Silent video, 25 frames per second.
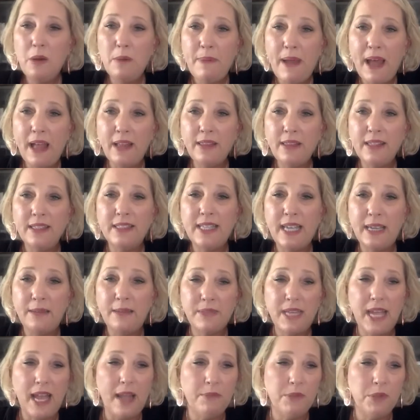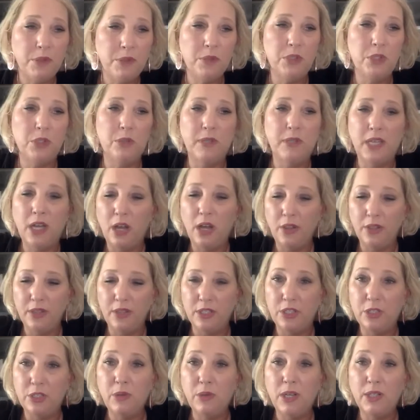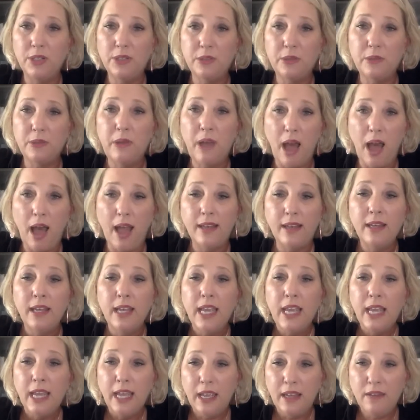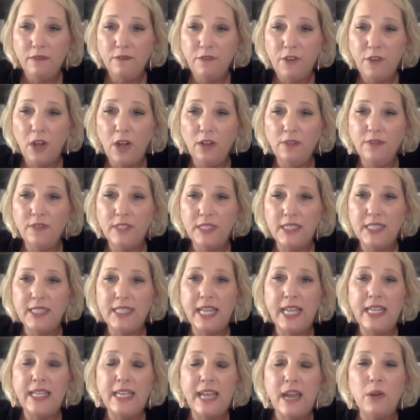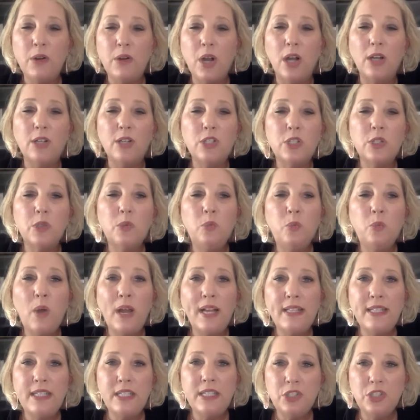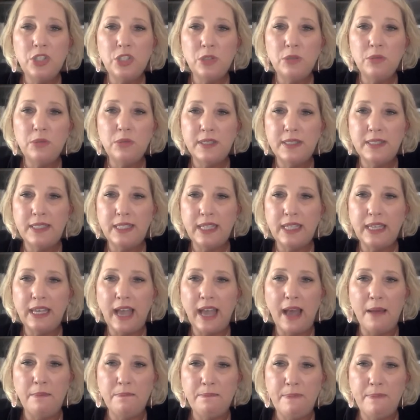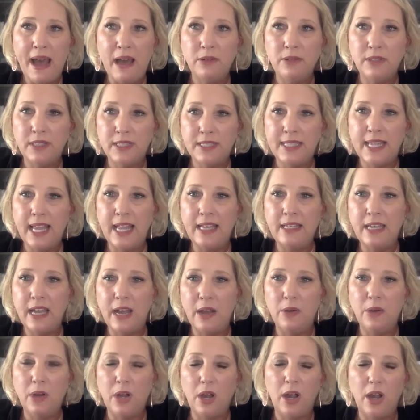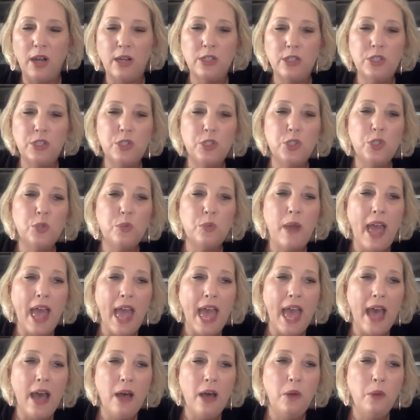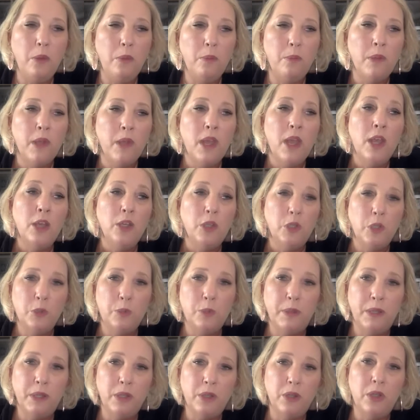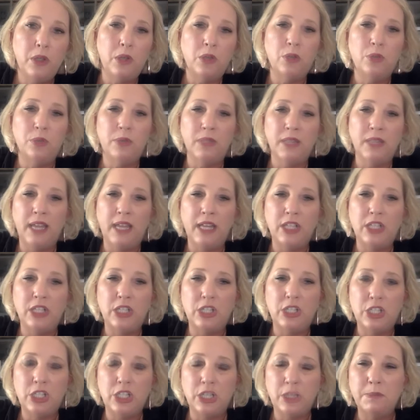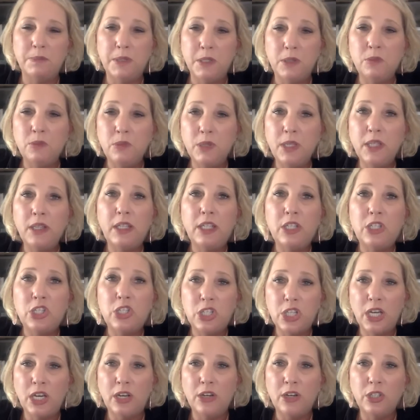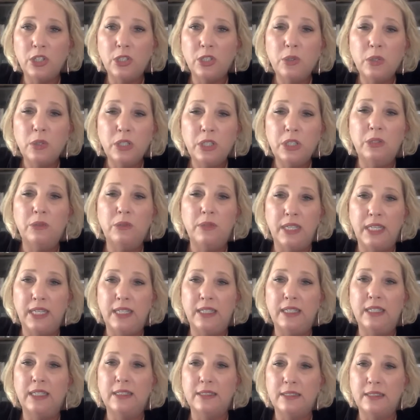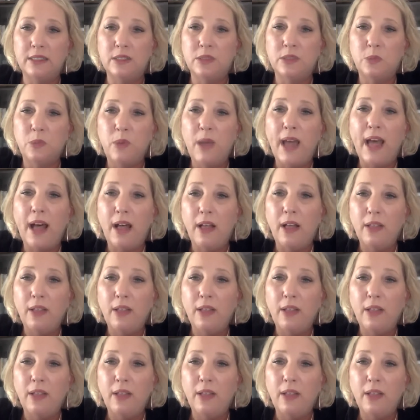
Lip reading: about the same time you were doing all this, you also got involved in send out cards. So what did you see about send out cards to help you build those relationships and really share your uniqueness as well?